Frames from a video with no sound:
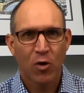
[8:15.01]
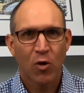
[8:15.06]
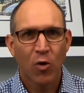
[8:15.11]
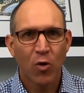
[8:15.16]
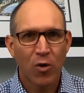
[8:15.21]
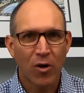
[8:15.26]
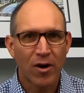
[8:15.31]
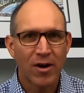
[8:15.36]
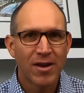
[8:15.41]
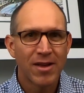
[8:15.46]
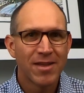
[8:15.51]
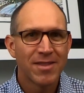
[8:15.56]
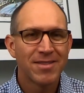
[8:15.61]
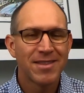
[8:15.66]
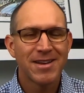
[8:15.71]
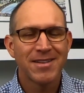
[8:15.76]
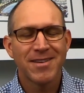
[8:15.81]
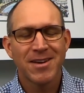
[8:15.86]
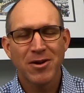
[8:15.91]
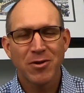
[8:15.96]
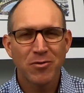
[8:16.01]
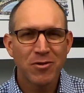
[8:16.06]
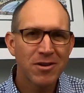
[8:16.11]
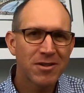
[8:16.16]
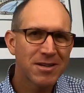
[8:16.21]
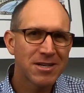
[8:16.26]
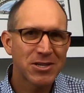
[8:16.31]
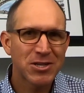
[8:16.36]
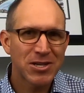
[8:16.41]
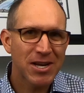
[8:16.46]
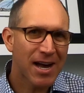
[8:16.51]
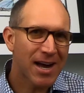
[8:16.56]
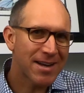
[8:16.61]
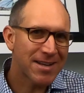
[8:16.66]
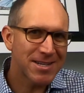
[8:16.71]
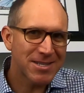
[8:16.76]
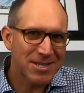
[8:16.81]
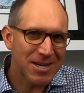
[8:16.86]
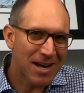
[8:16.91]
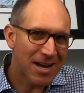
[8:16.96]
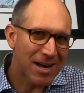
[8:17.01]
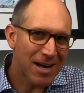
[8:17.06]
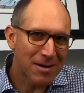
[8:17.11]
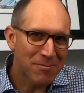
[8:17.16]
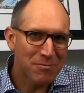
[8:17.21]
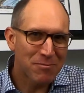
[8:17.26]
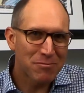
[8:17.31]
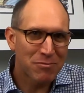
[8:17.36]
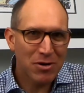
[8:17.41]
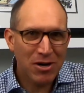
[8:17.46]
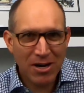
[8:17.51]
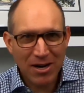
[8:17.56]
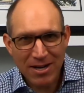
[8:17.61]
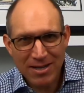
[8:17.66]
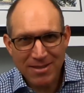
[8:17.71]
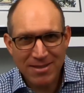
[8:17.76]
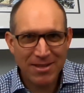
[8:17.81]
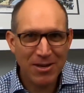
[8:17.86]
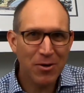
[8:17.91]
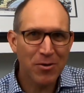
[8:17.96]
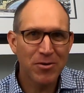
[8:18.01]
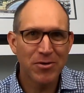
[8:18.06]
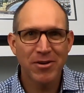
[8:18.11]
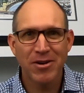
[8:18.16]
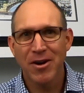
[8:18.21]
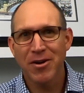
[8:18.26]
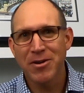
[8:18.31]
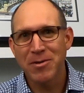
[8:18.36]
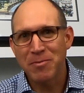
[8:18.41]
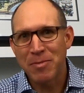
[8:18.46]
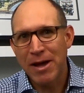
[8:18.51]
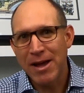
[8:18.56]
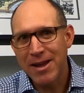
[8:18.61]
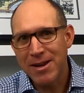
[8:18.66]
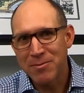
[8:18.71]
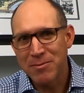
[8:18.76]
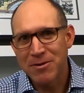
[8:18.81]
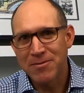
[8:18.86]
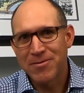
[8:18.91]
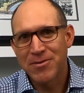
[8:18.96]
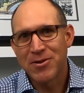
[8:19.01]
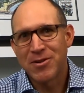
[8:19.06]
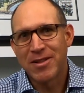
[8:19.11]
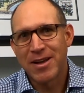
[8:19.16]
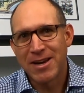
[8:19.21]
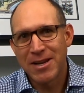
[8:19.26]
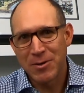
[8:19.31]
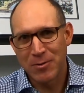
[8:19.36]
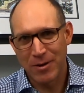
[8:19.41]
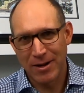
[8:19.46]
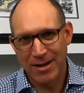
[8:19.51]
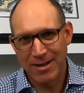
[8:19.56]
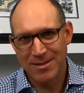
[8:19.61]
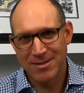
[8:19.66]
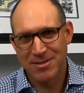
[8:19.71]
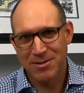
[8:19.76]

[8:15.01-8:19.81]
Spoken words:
Or they did a really shoddy job, but the owner had already paid them in full anyway,